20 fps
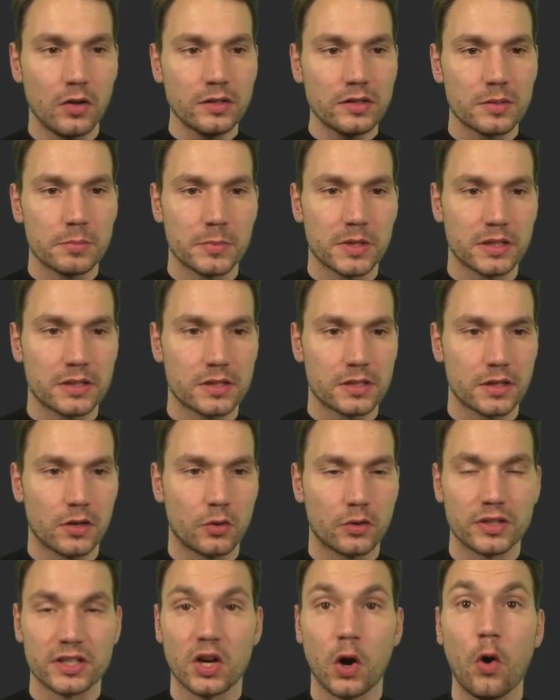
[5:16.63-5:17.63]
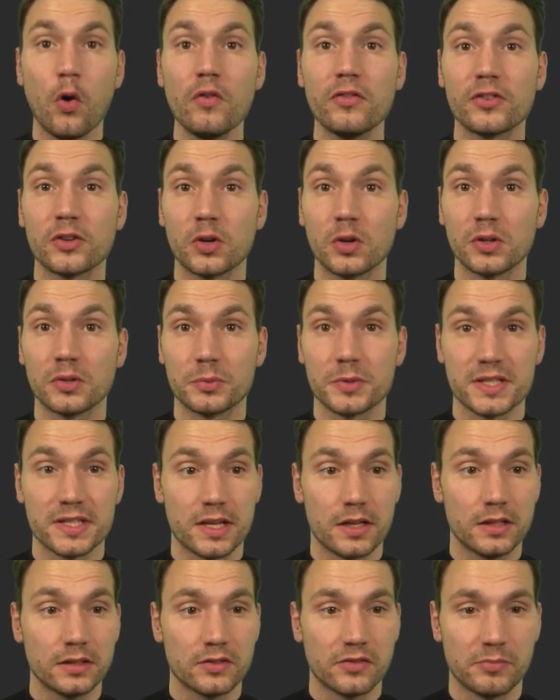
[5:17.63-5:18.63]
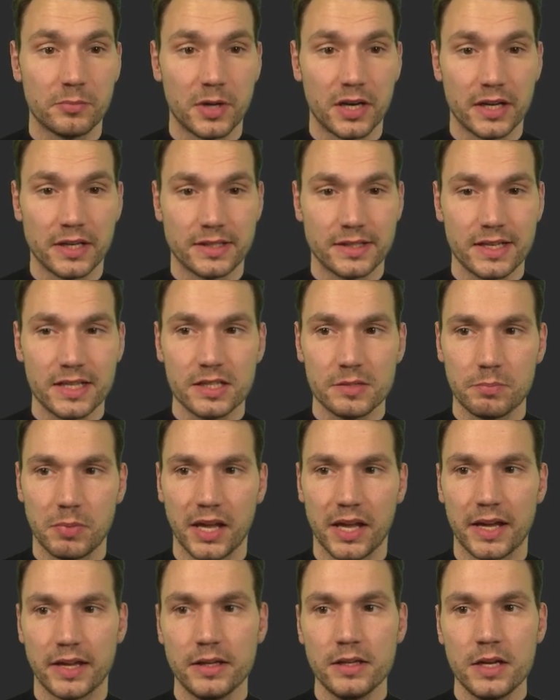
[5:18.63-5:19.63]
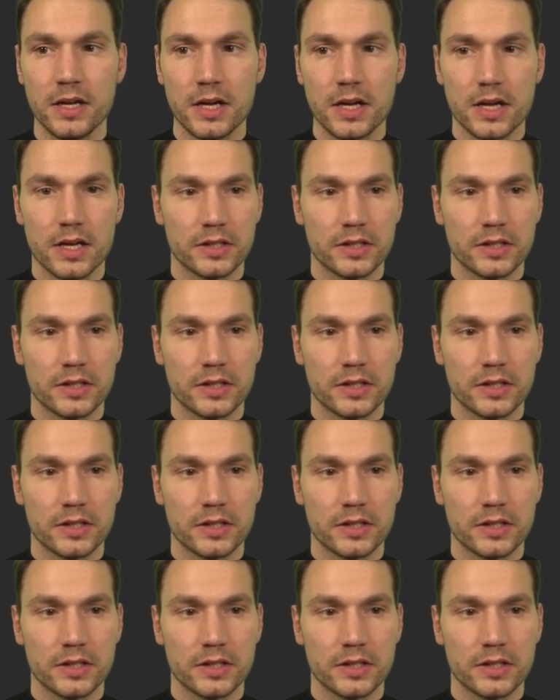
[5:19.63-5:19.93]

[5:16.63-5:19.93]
ultimate or the overall result of my test plan.